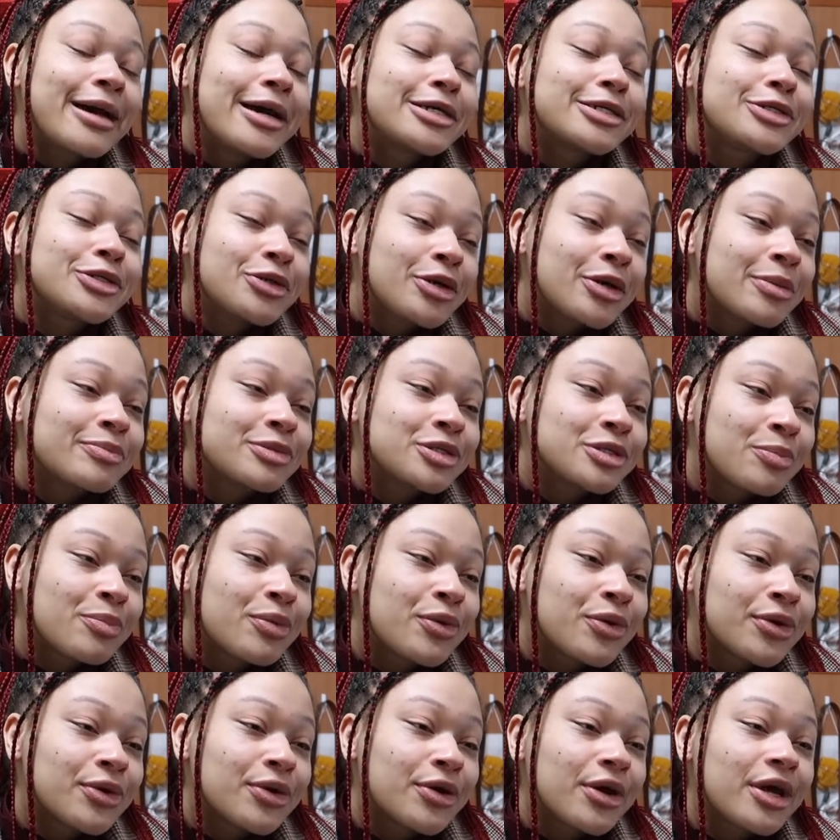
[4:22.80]
a Trump
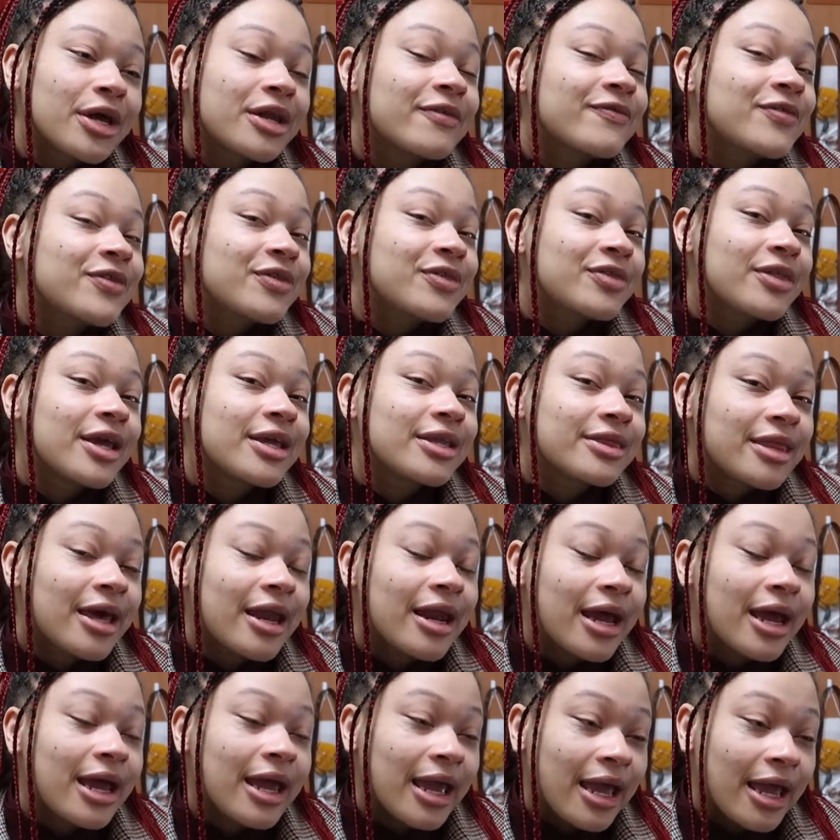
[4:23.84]
supporter, and if you think
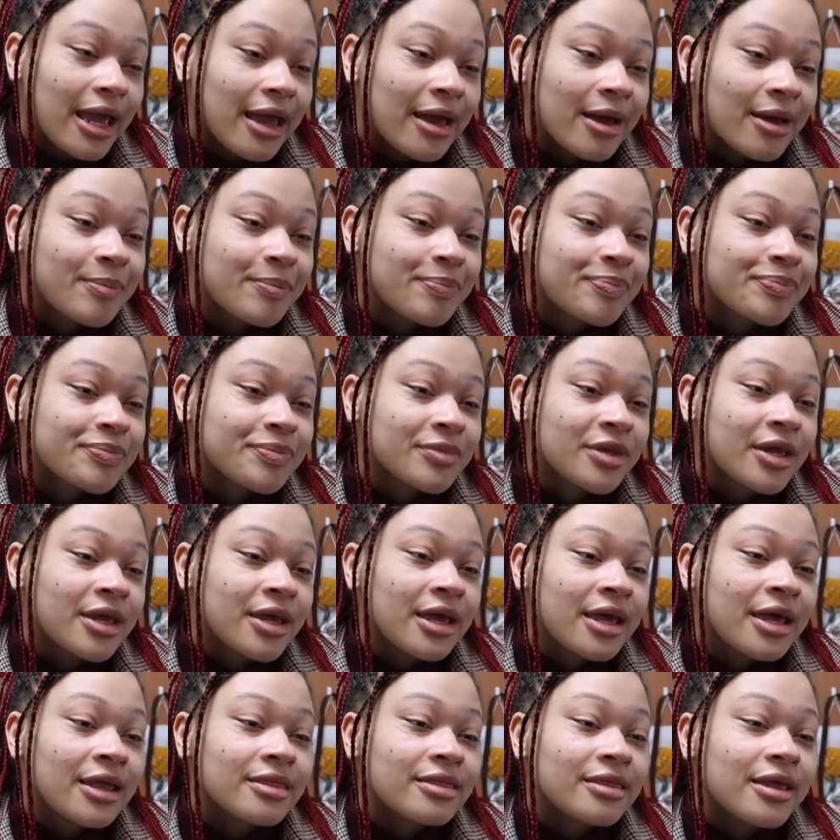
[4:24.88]
that I am,
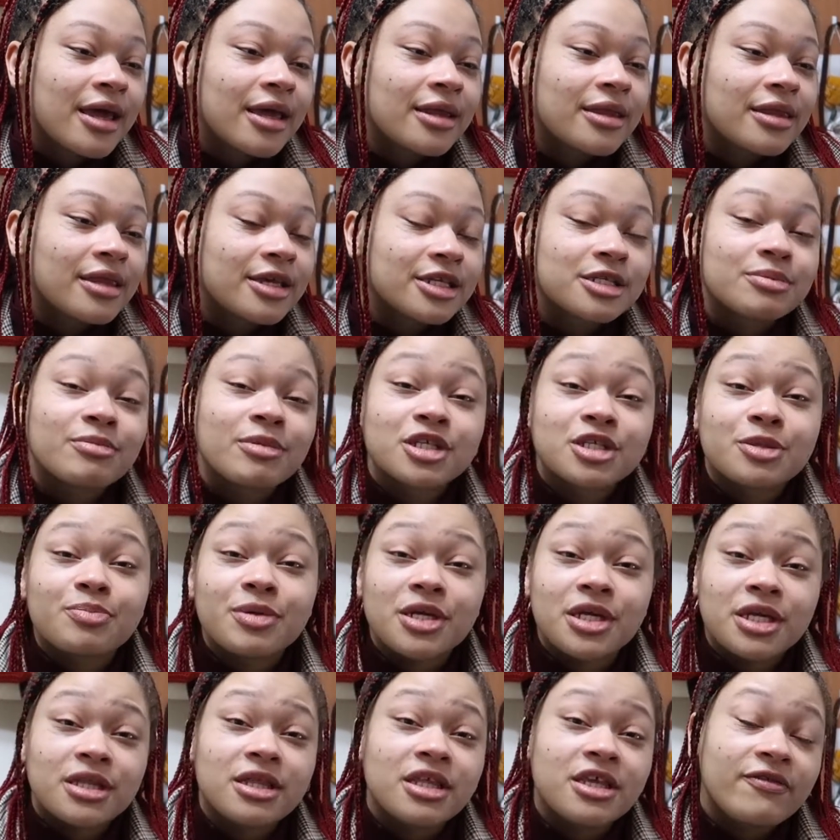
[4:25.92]
then this must
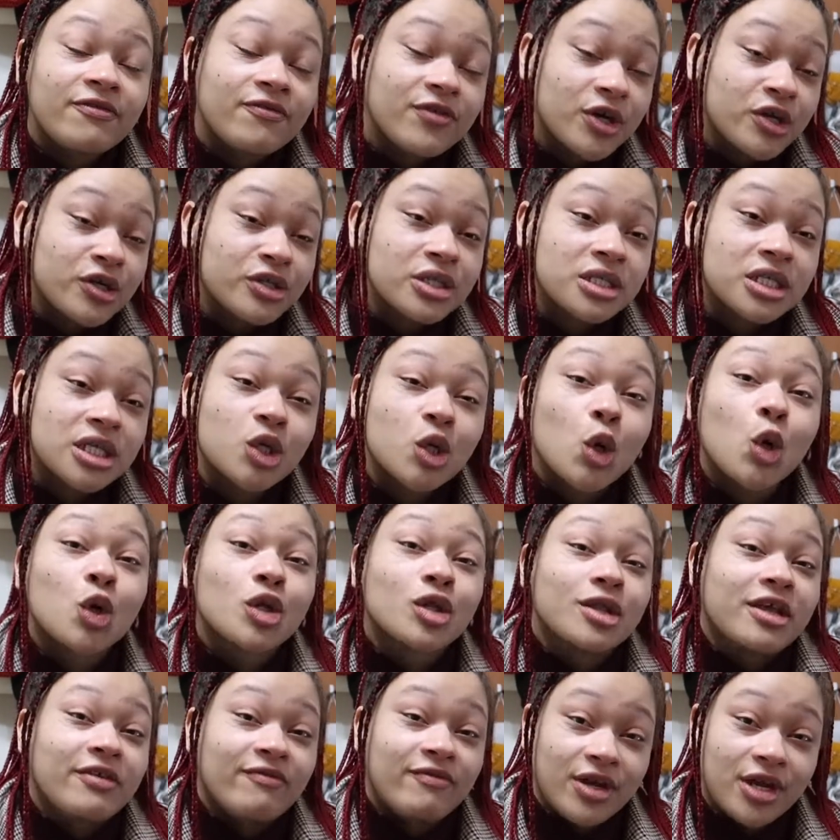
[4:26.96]
be the first and
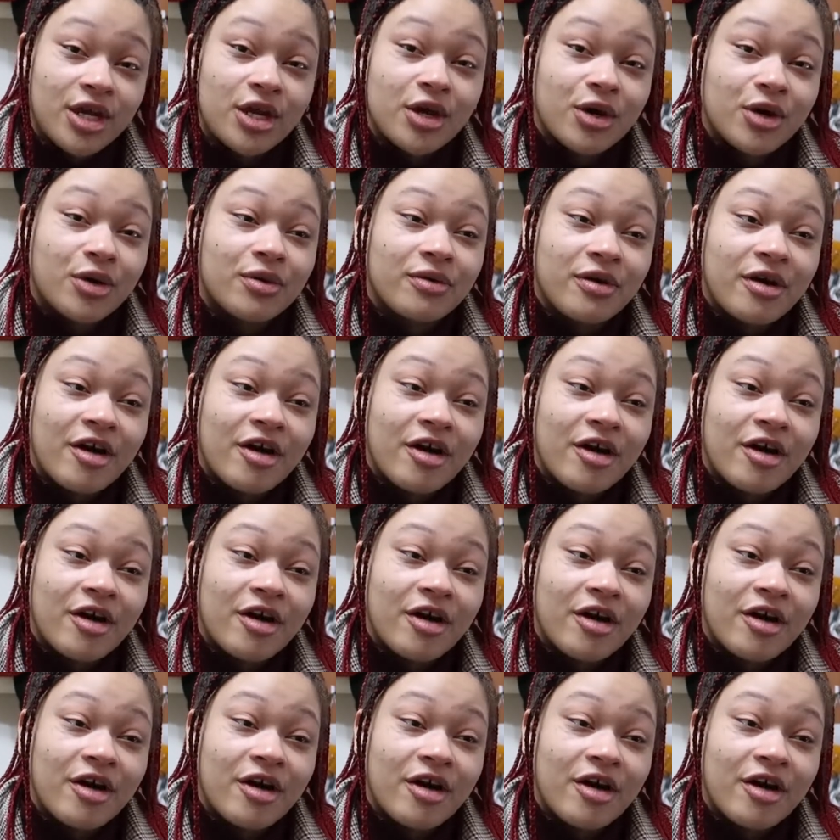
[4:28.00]
only video